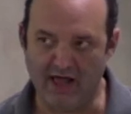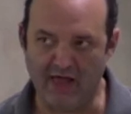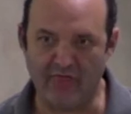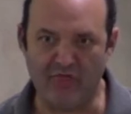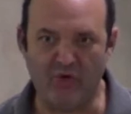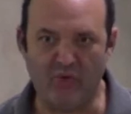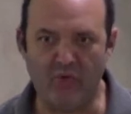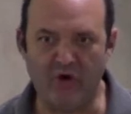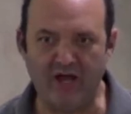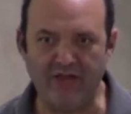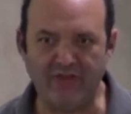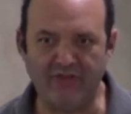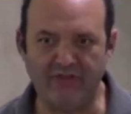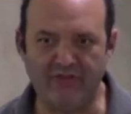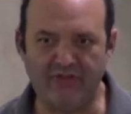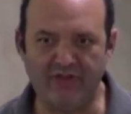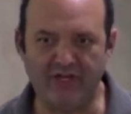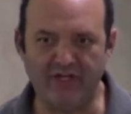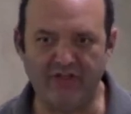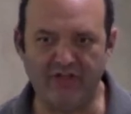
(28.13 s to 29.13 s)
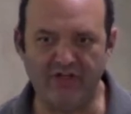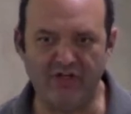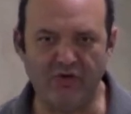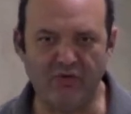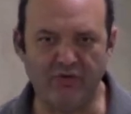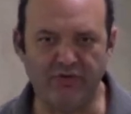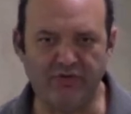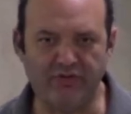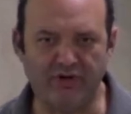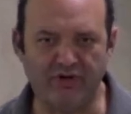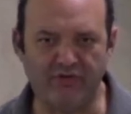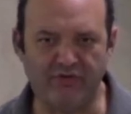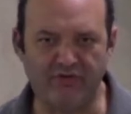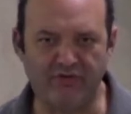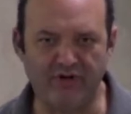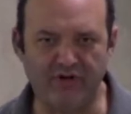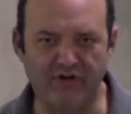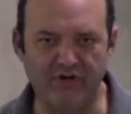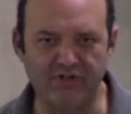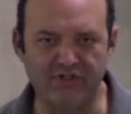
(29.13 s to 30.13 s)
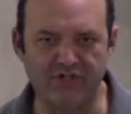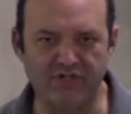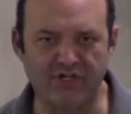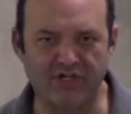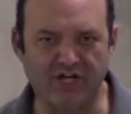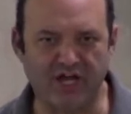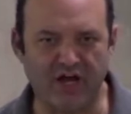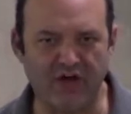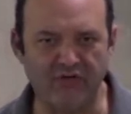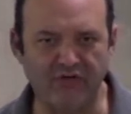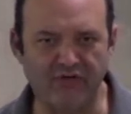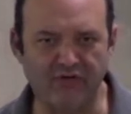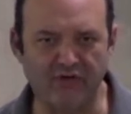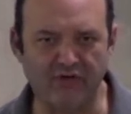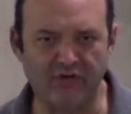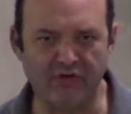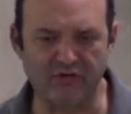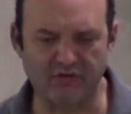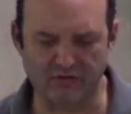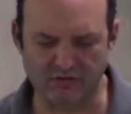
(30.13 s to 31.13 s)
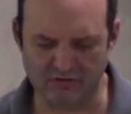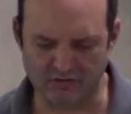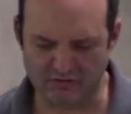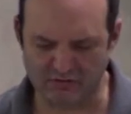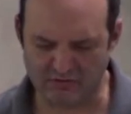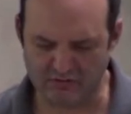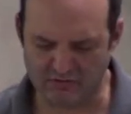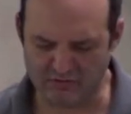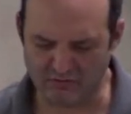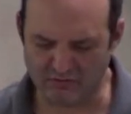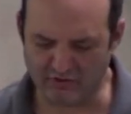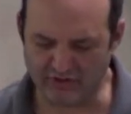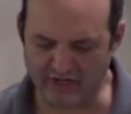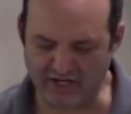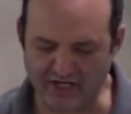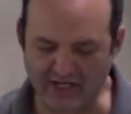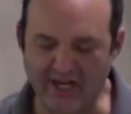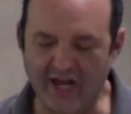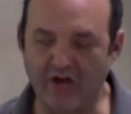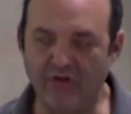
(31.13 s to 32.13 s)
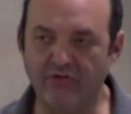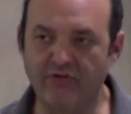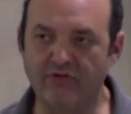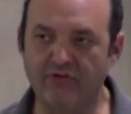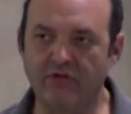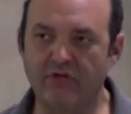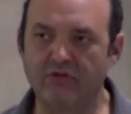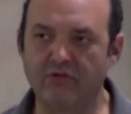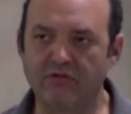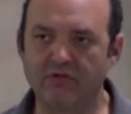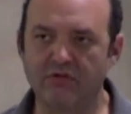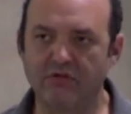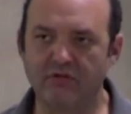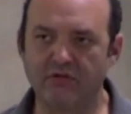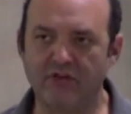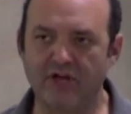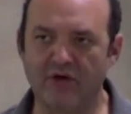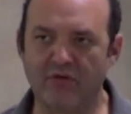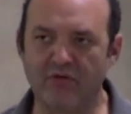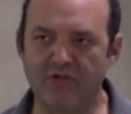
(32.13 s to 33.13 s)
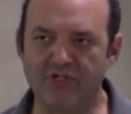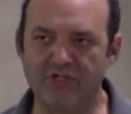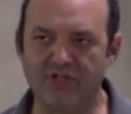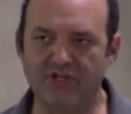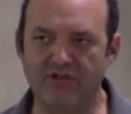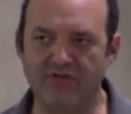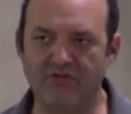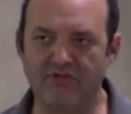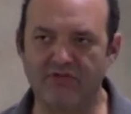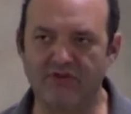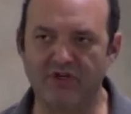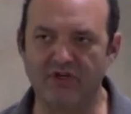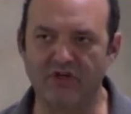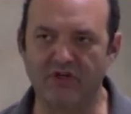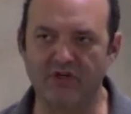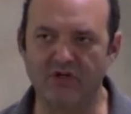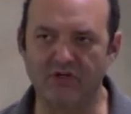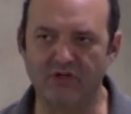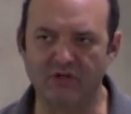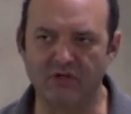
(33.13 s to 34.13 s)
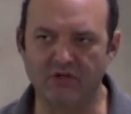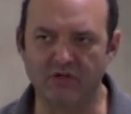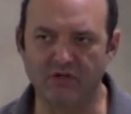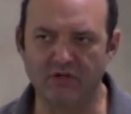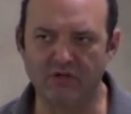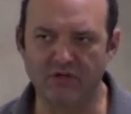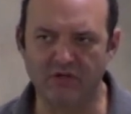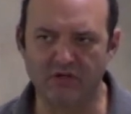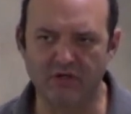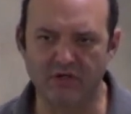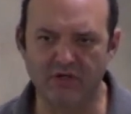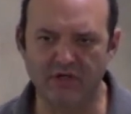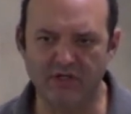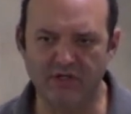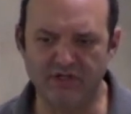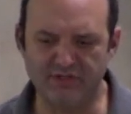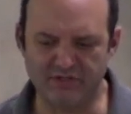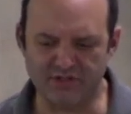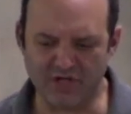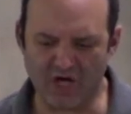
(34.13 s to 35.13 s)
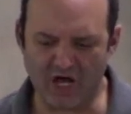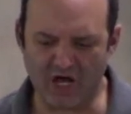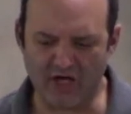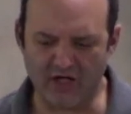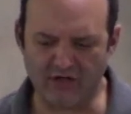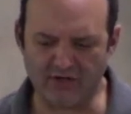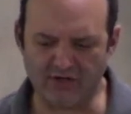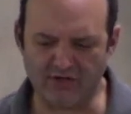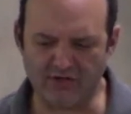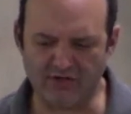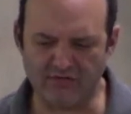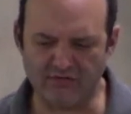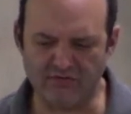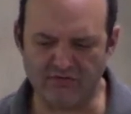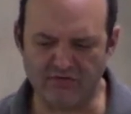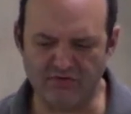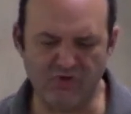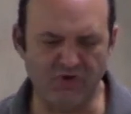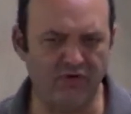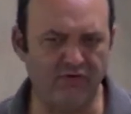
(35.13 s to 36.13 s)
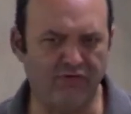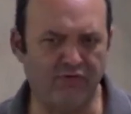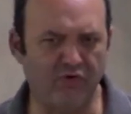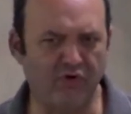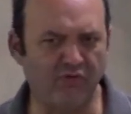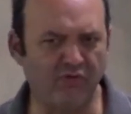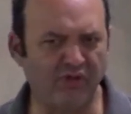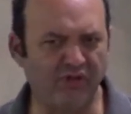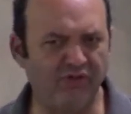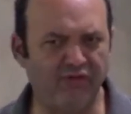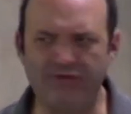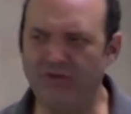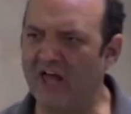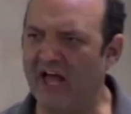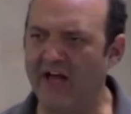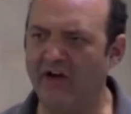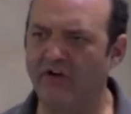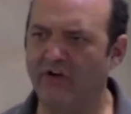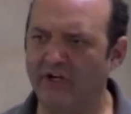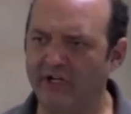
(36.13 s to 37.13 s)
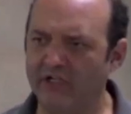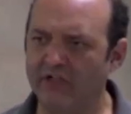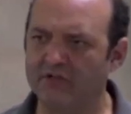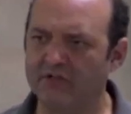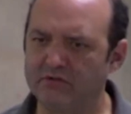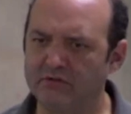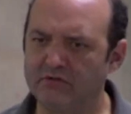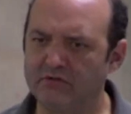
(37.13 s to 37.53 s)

and the way that they deal with their fears and encounter when they encounter that which they fear is not uniformly flattering.